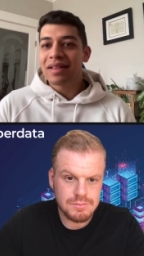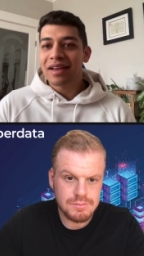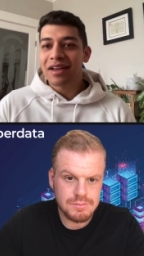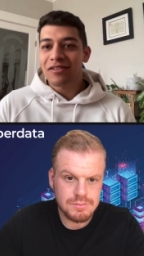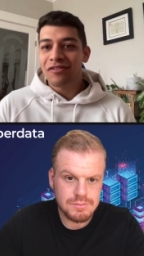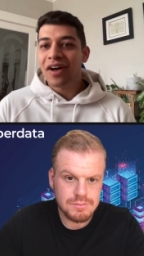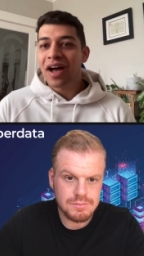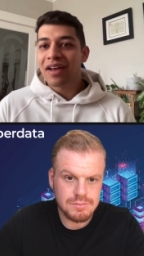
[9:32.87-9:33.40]
Speaker 1: like a
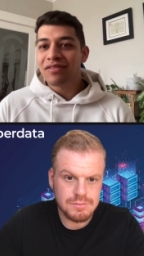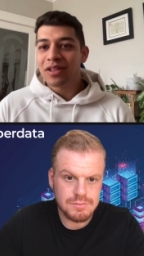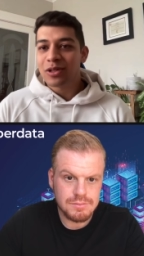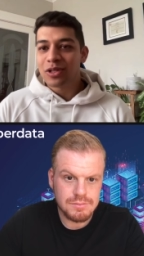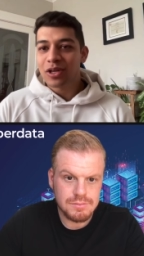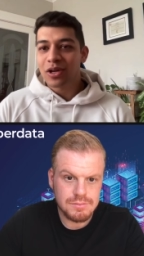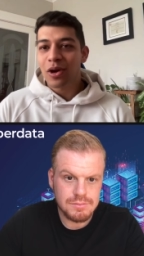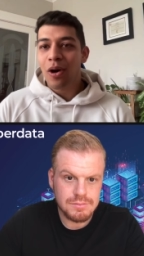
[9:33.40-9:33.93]
5
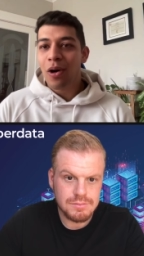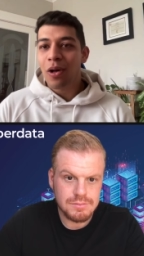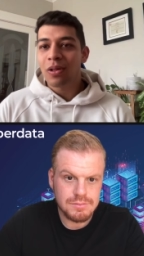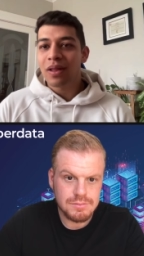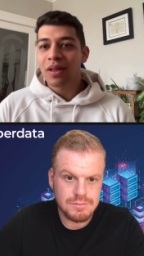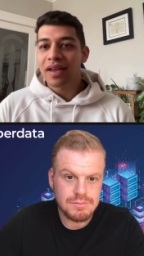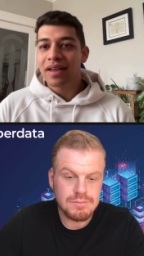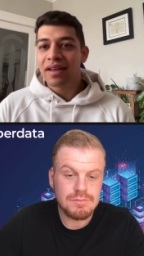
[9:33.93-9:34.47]
delta call,
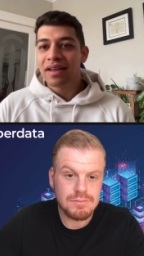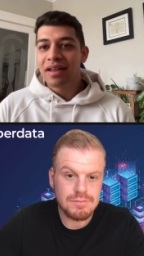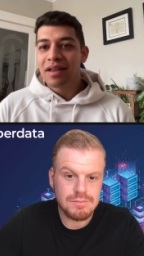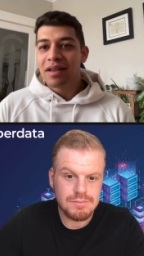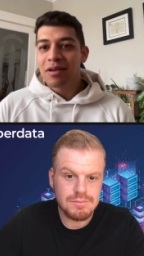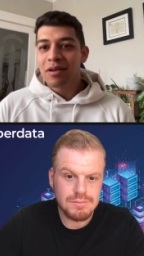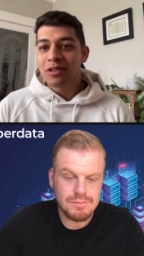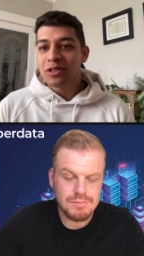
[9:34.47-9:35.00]
like
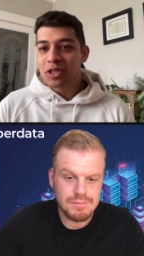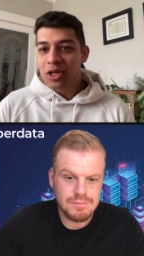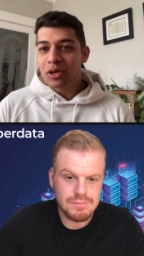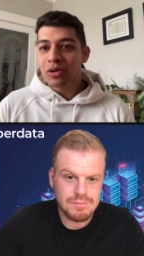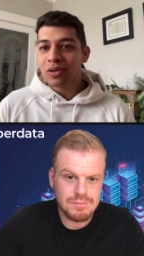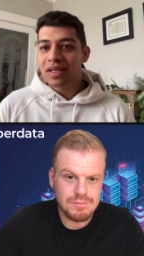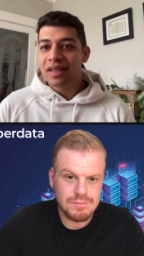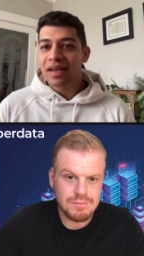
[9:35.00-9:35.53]
it's
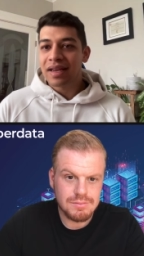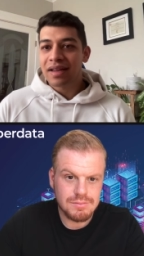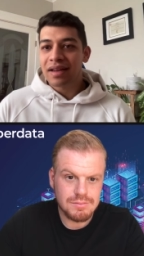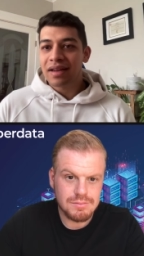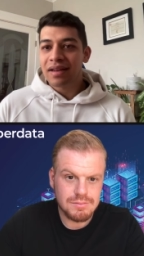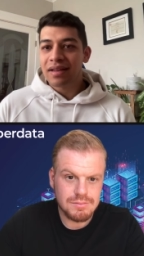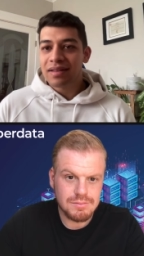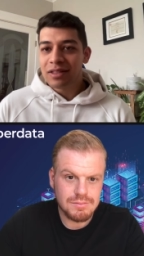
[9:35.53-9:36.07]
generally like
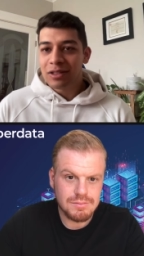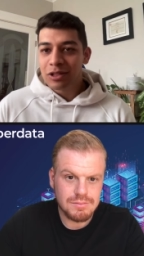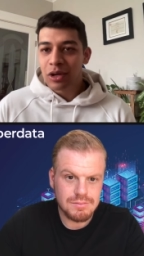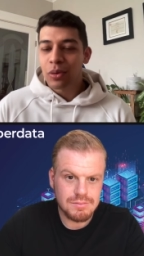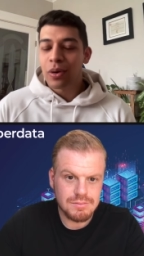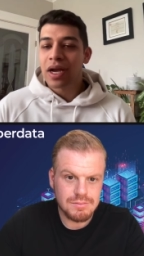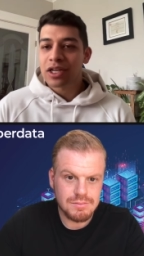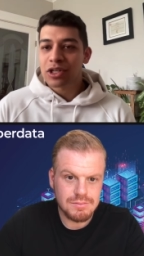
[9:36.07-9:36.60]
a
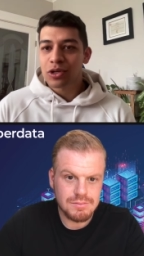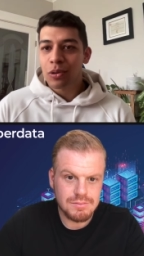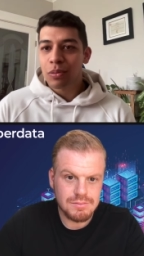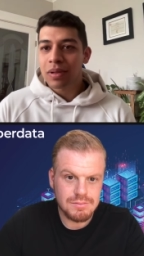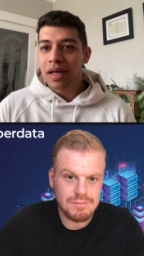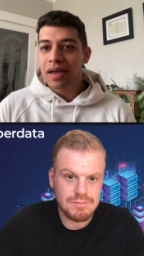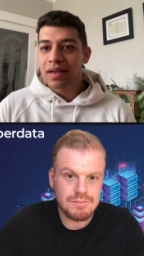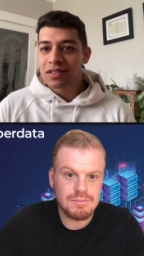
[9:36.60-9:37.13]
directional
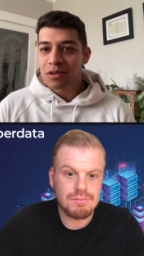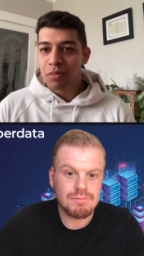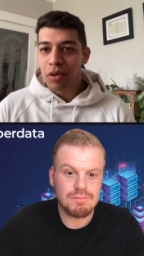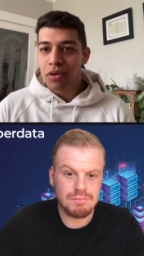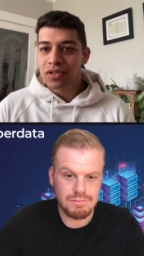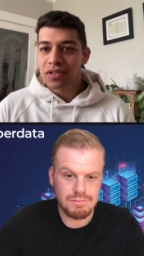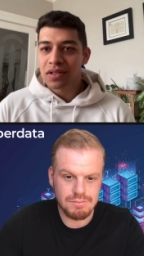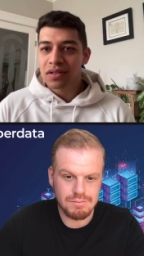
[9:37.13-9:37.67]
play as
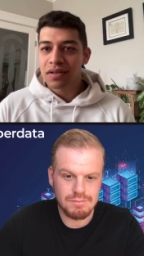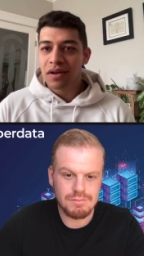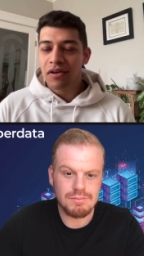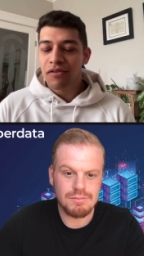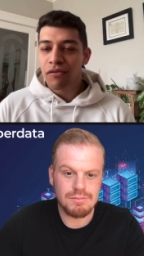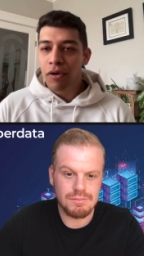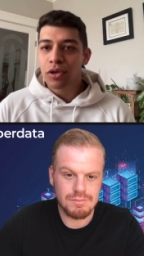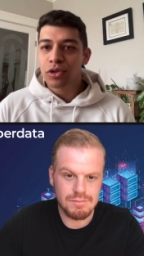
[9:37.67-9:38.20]
Speaker 2: opposed to a
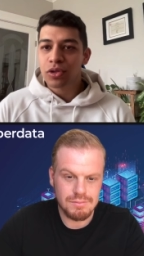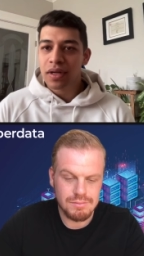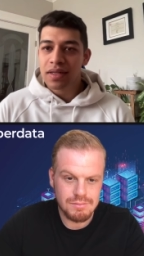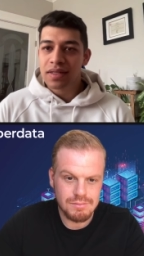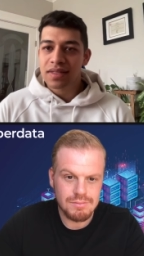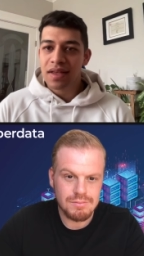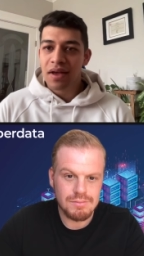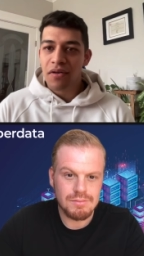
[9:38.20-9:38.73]
vol trade
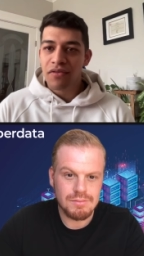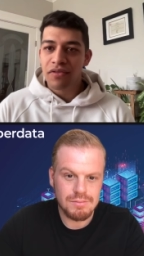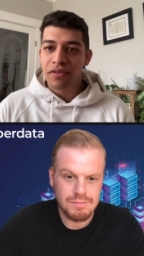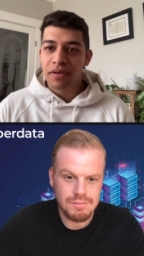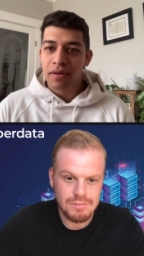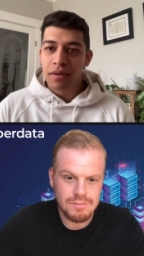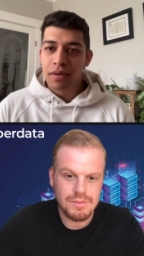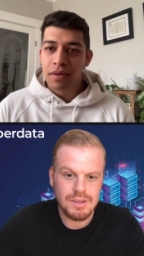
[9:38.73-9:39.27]
itself.
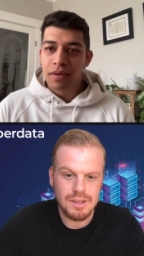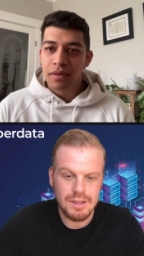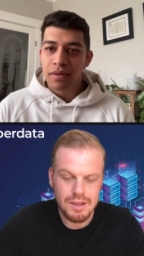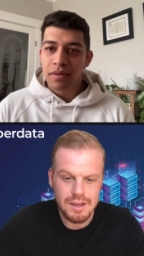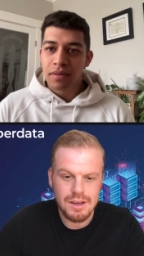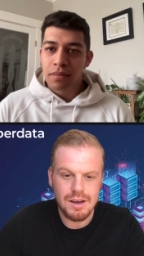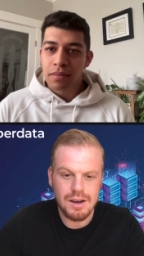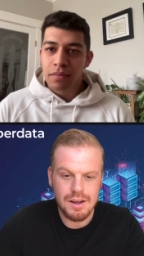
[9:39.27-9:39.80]

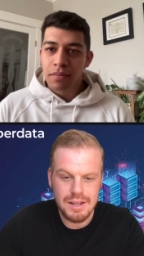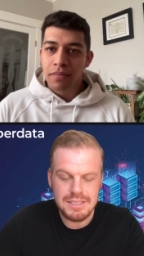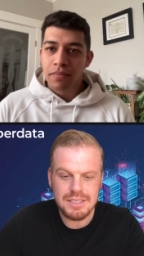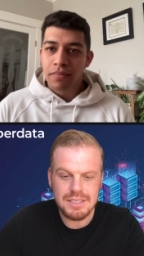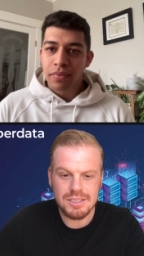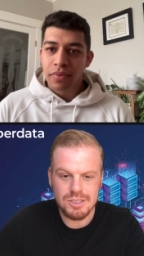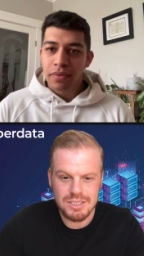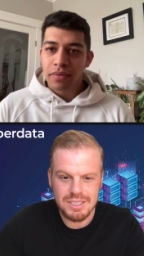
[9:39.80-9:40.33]
Oh, that's
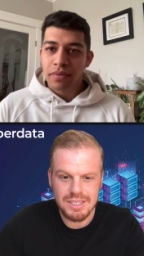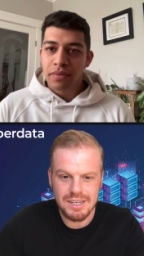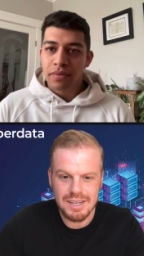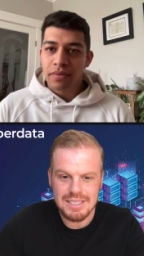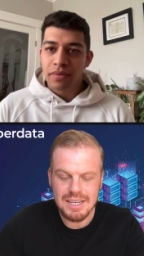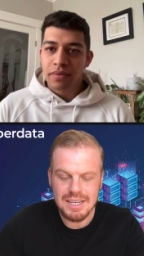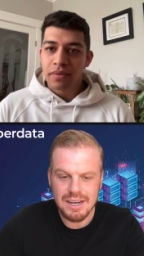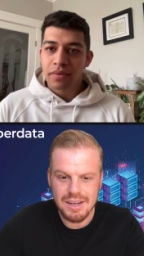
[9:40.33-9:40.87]
interesting.
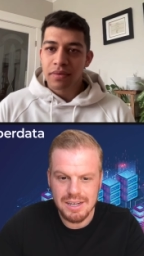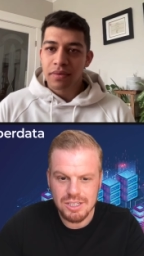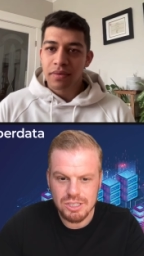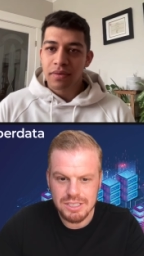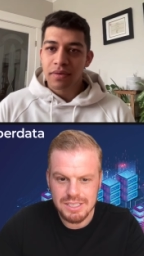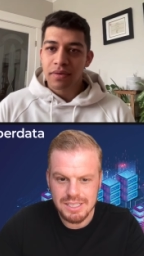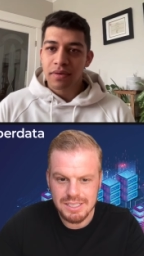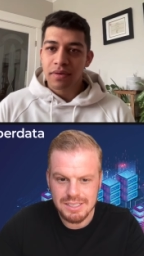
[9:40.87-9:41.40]
That's like an
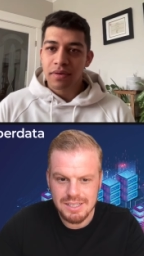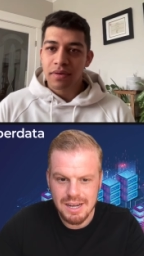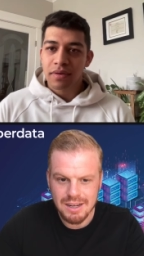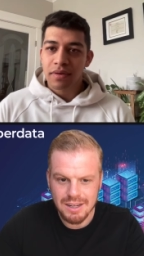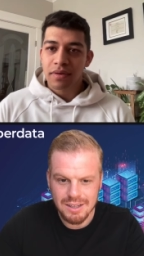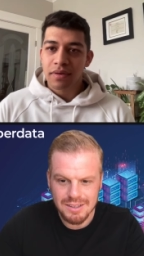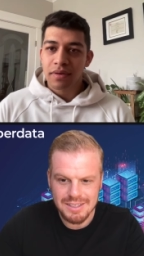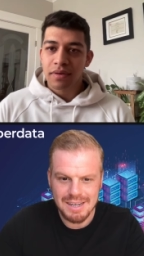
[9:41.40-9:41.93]
interesting
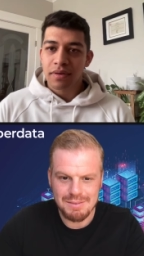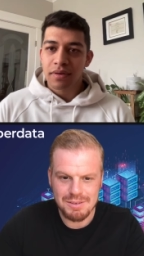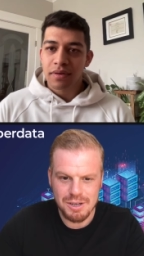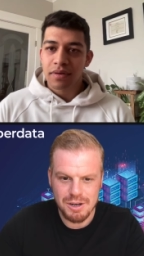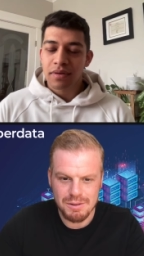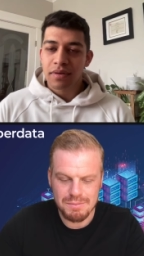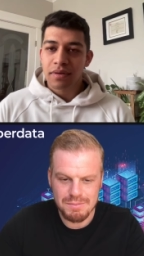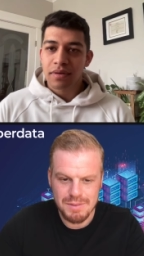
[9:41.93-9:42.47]
tell that, you
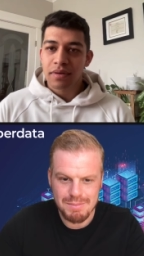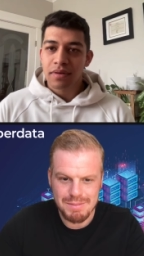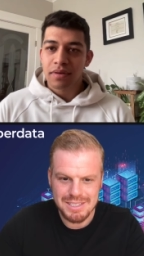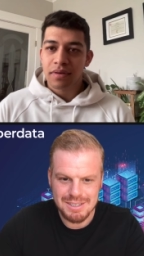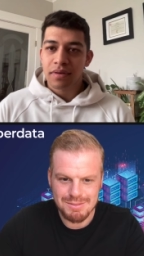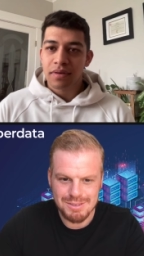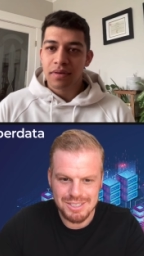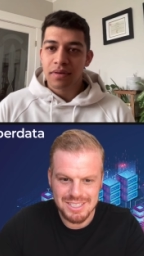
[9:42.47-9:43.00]
know, maybe
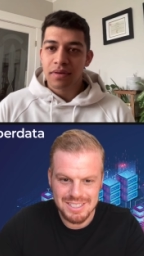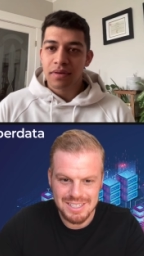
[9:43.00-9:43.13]
someone's just